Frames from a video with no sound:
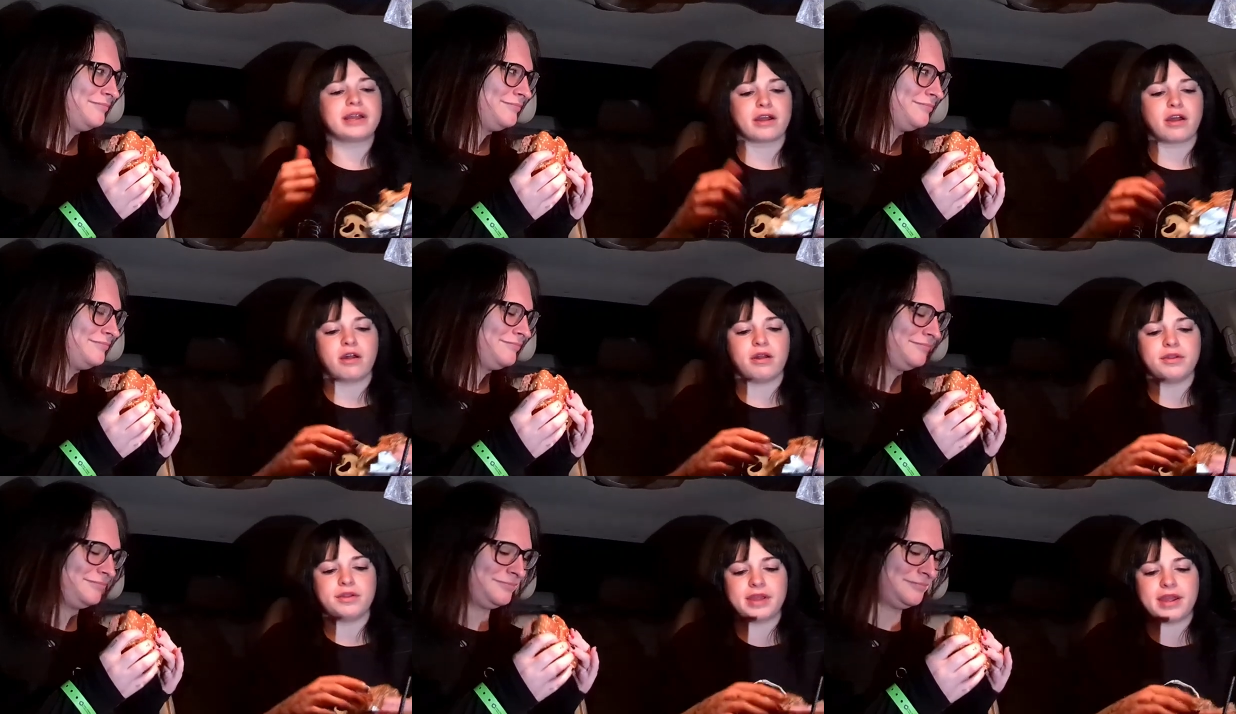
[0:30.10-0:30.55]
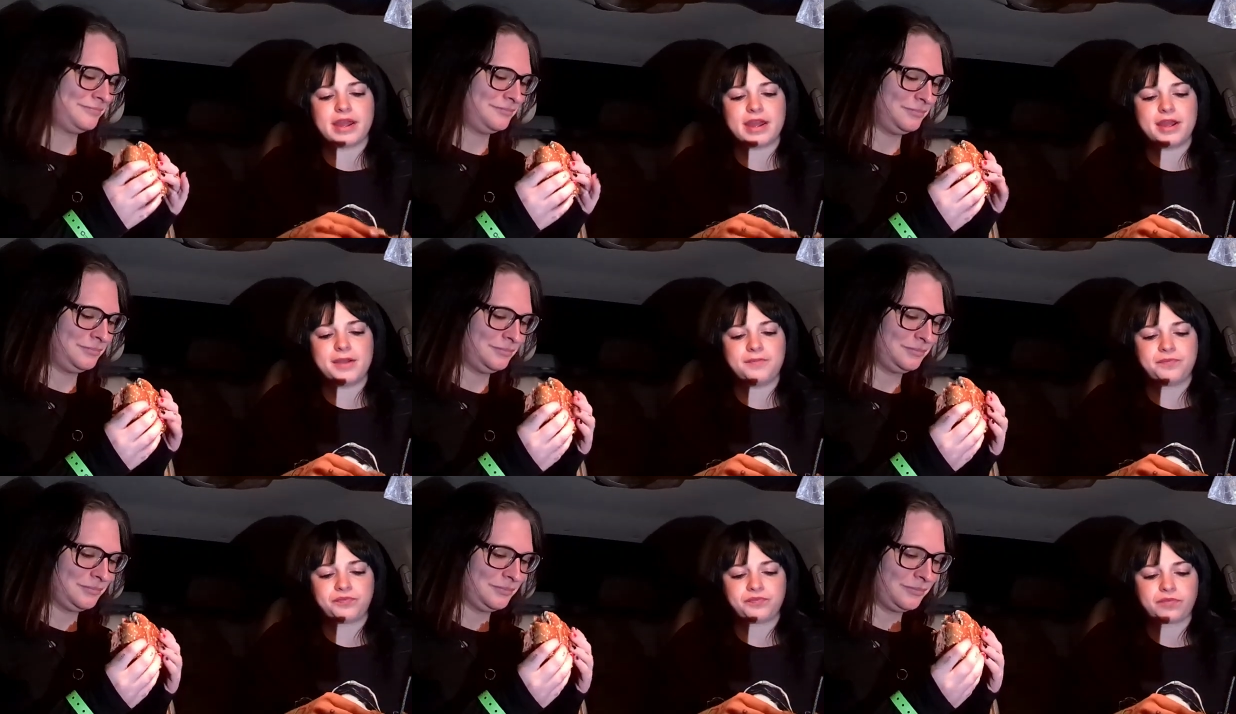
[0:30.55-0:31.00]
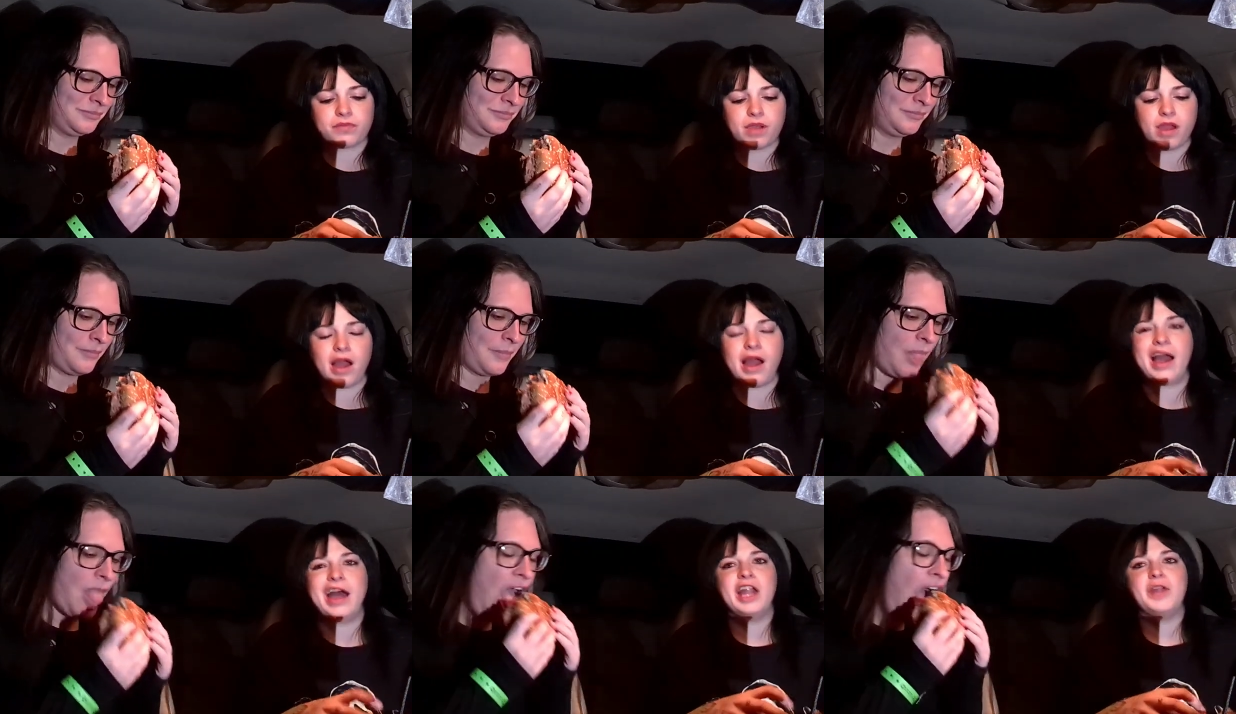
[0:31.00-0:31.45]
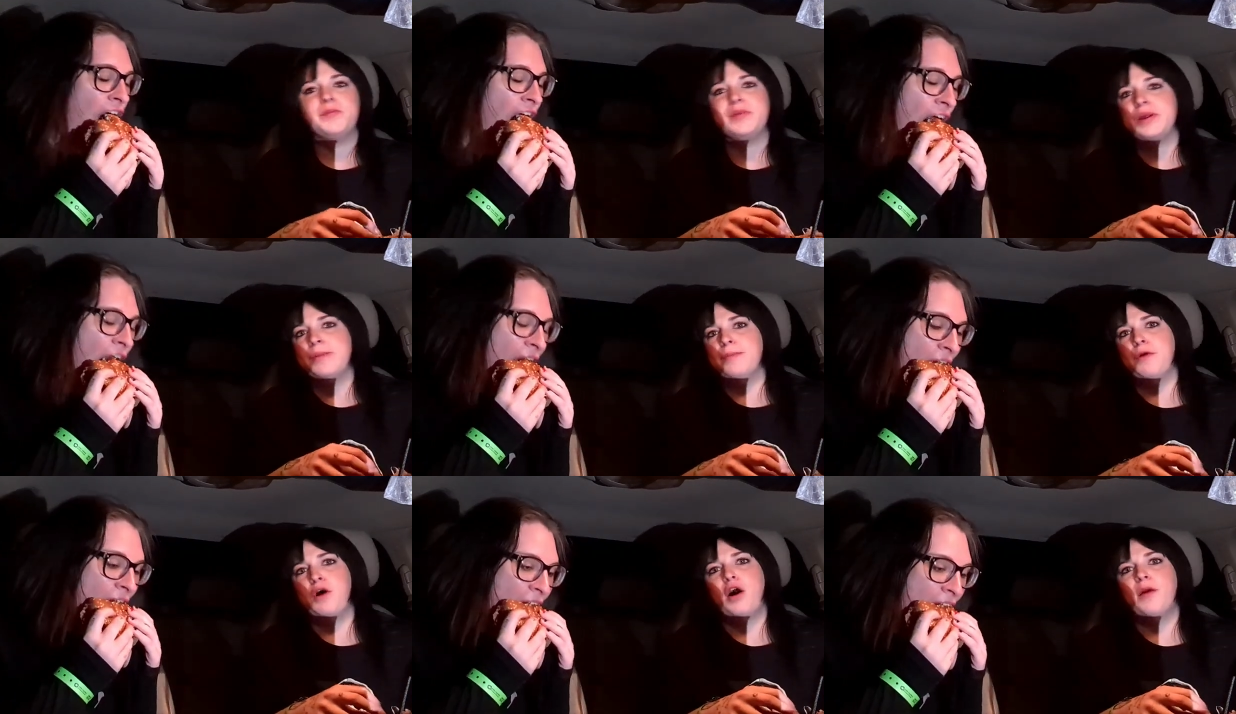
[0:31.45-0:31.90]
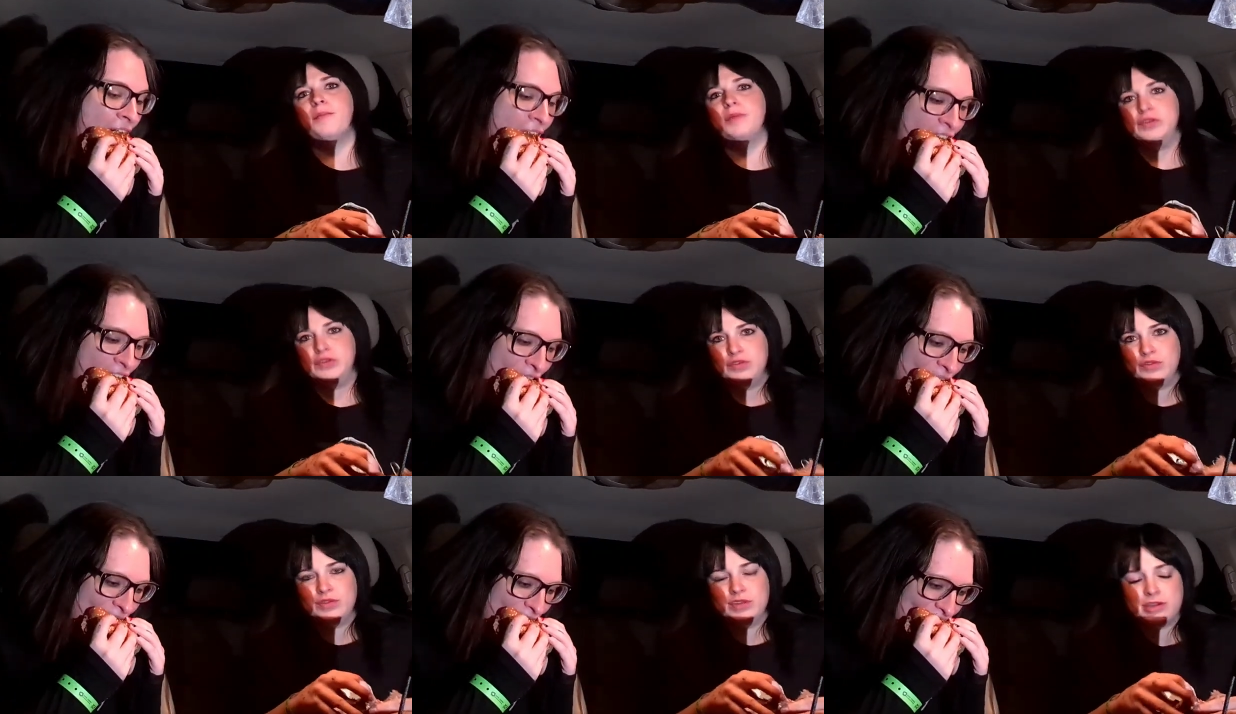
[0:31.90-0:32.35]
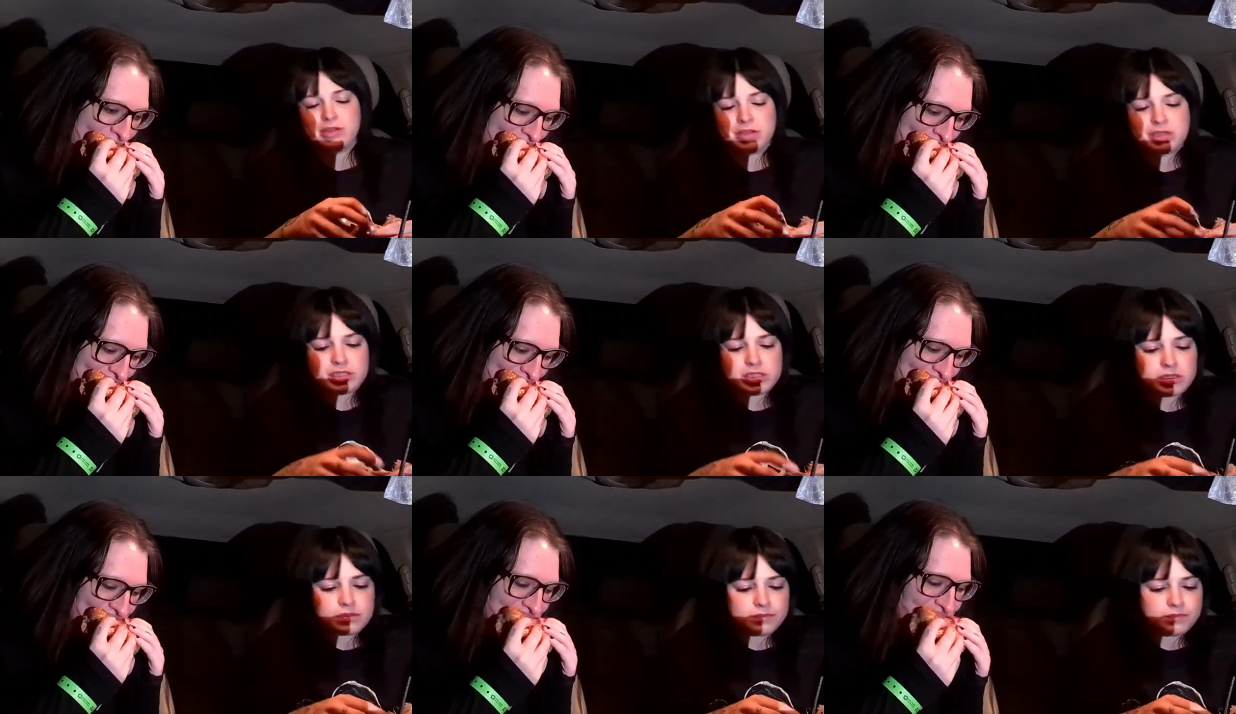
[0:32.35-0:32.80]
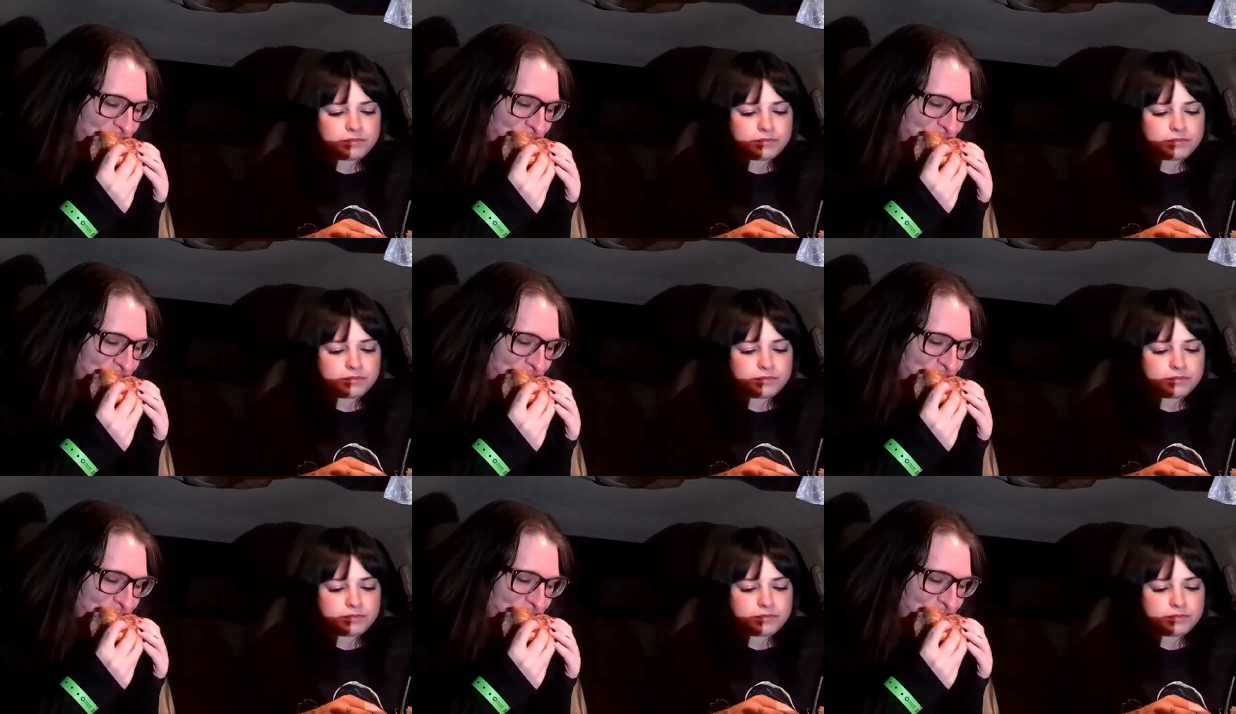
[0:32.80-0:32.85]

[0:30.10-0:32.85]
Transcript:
Speaker 1: like all day. I had to be a mom and do things.